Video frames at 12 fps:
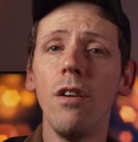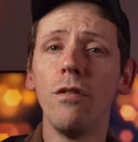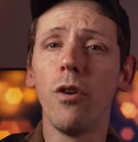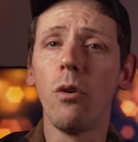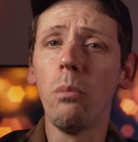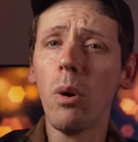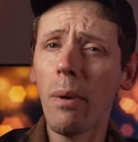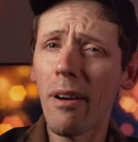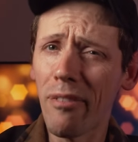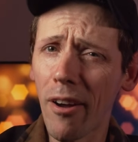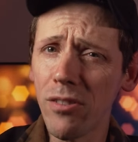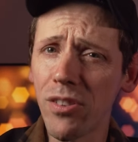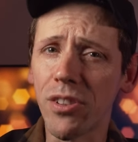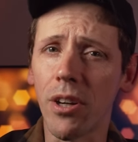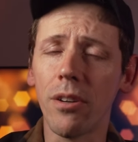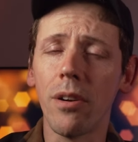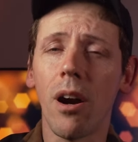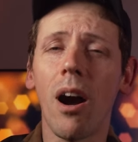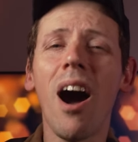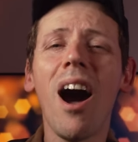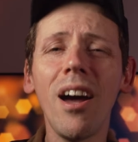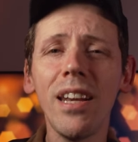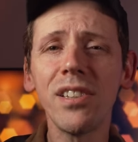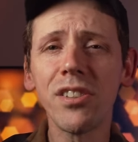For mobile phones though, I
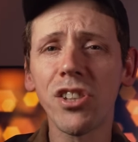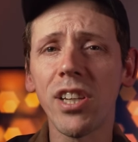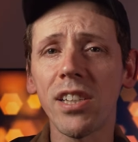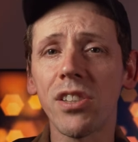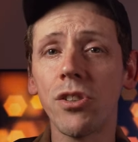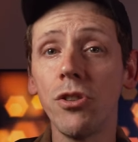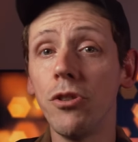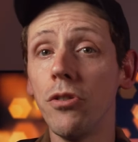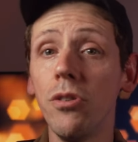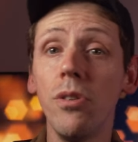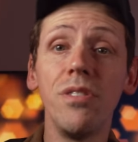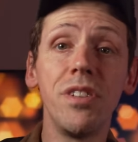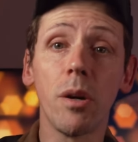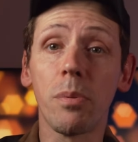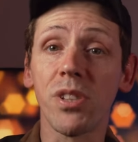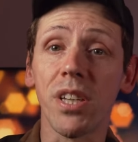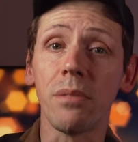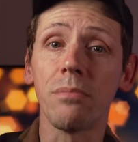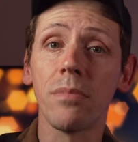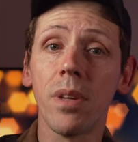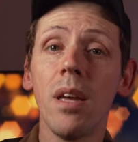highly suggest you do the opposite.